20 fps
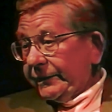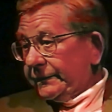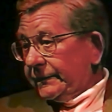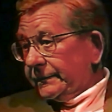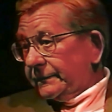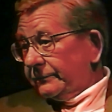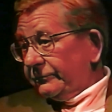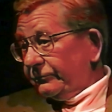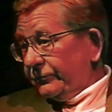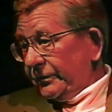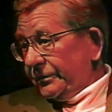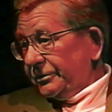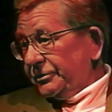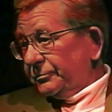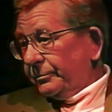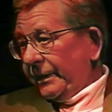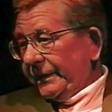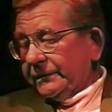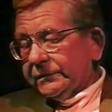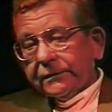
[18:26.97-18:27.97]
so I could
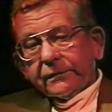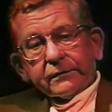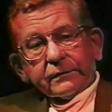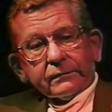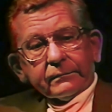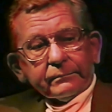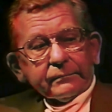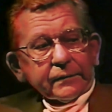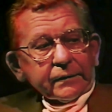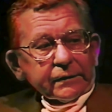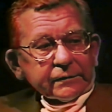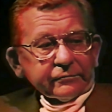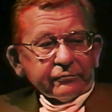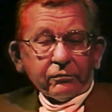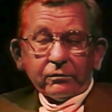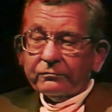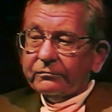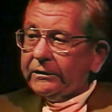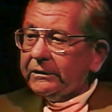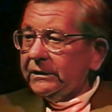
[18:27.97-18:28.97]
finish my
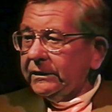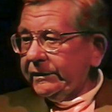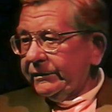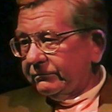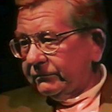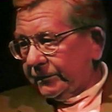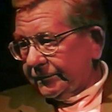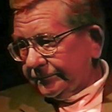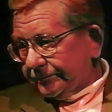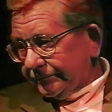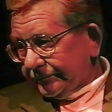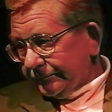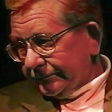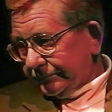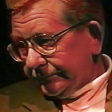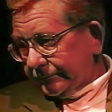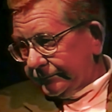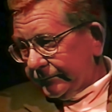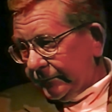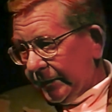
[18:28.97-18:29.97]
term at Grover
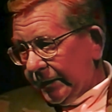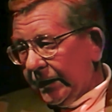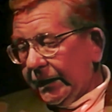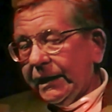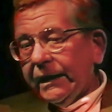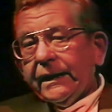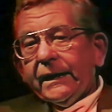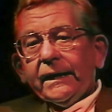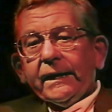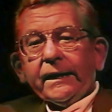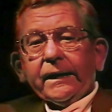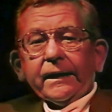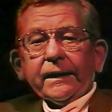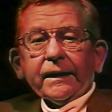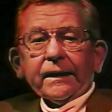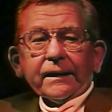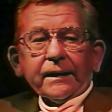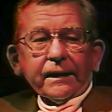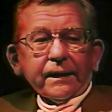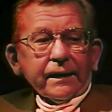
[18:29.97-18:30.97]
Cleveland.
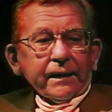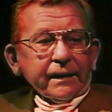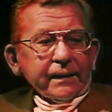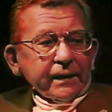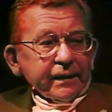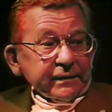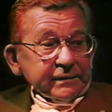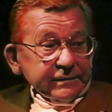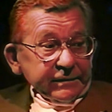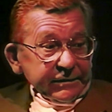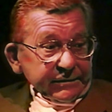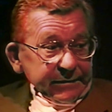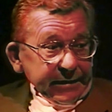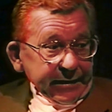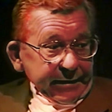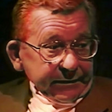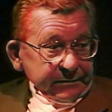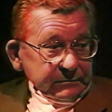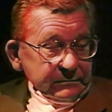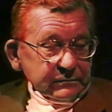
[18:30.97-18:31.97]
And I
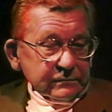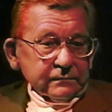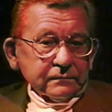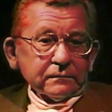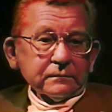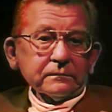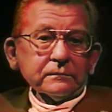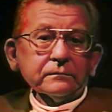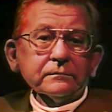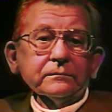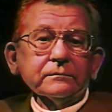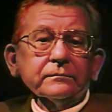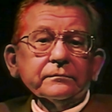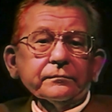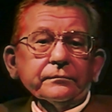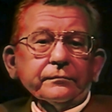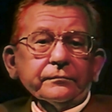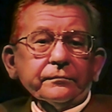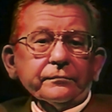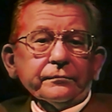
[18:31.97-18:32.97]
did that
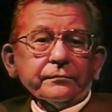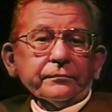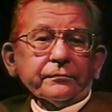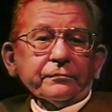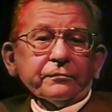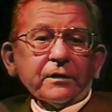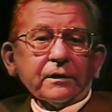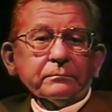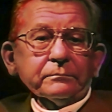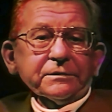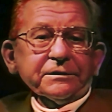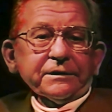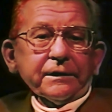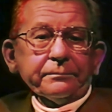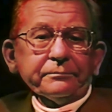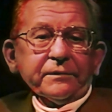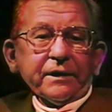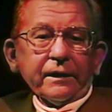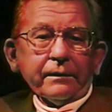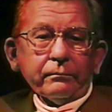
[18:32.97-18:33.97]

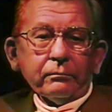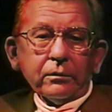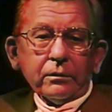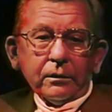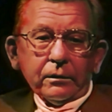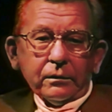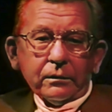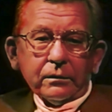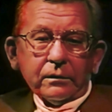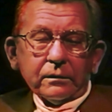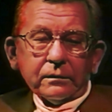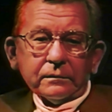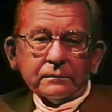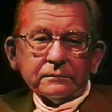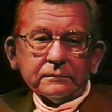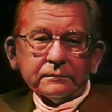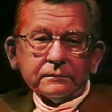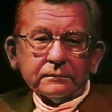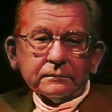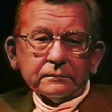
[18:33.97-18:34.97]
from
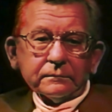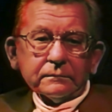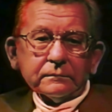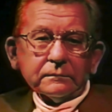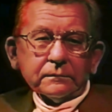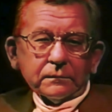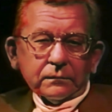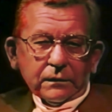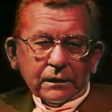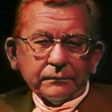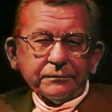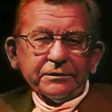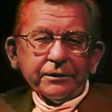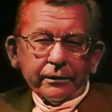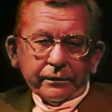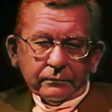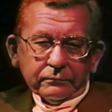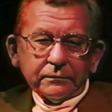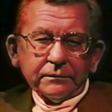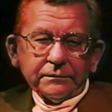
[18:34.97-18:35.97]
September,
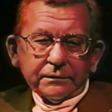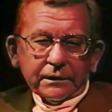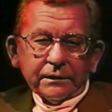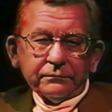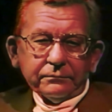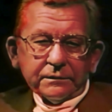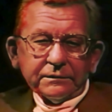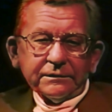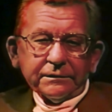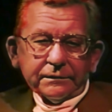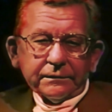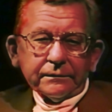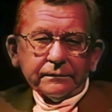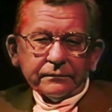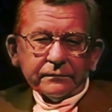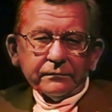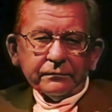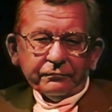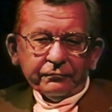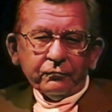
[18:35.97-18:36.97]
I'm sorry, it
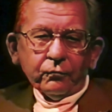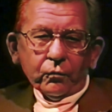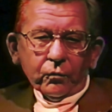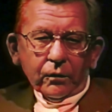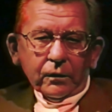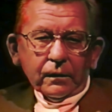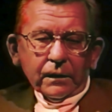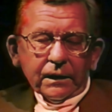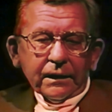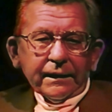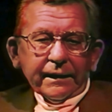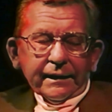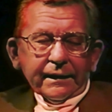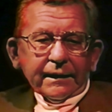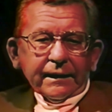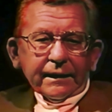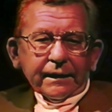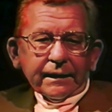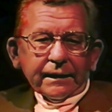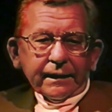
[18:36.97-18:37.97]
was the
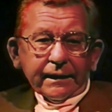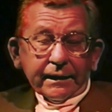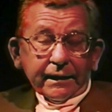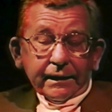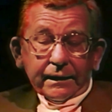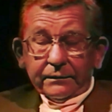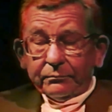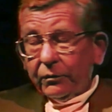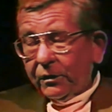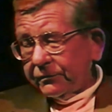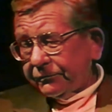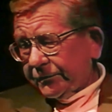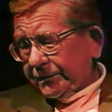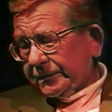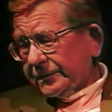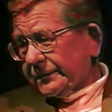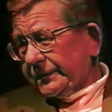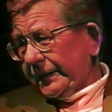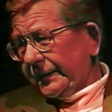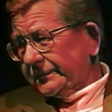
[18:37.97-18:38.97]
fall, and I
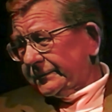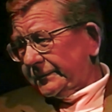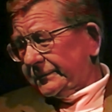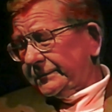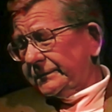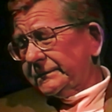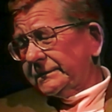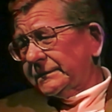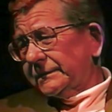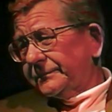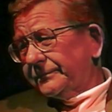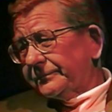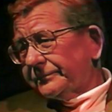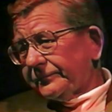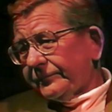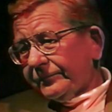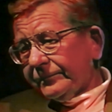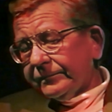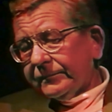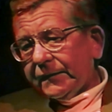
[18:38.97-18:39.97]
had perfect
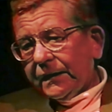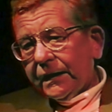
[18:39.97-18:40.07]
attendance.